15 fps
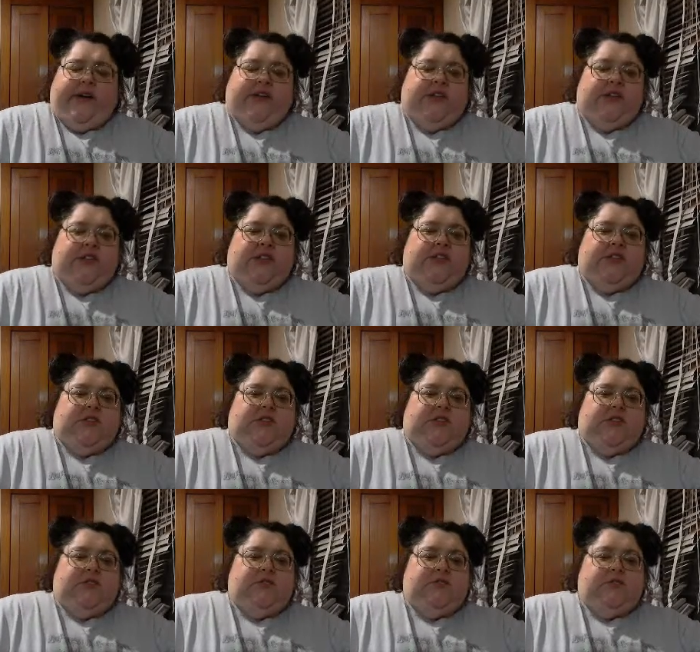
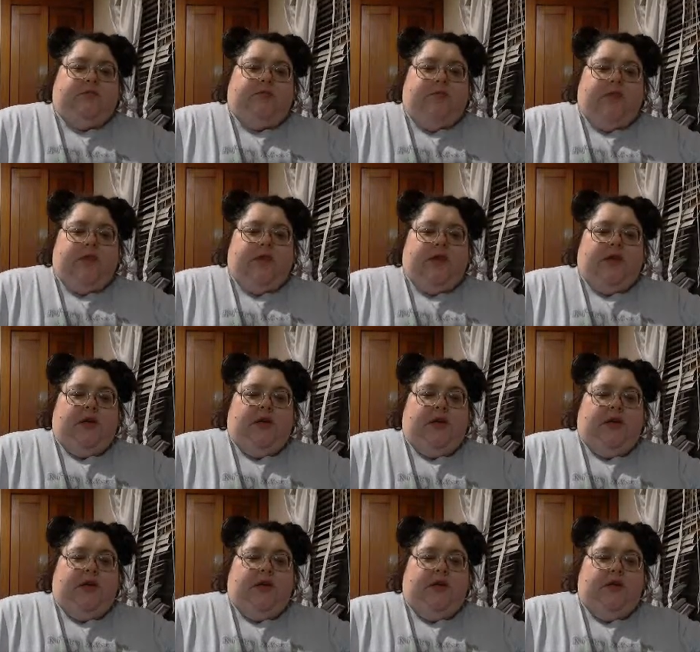
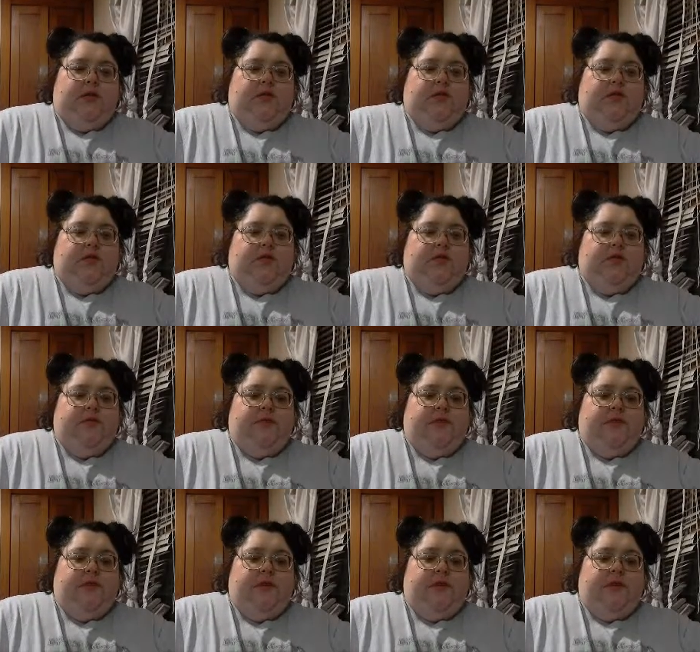
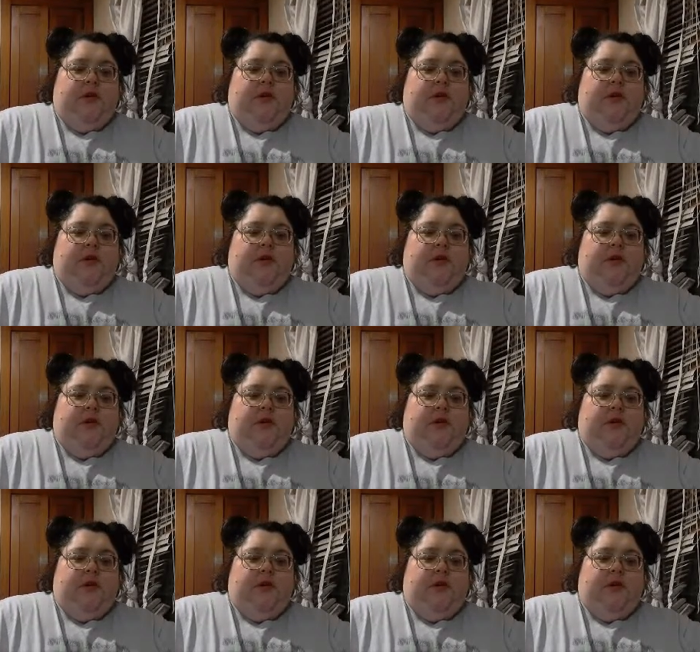[no speech]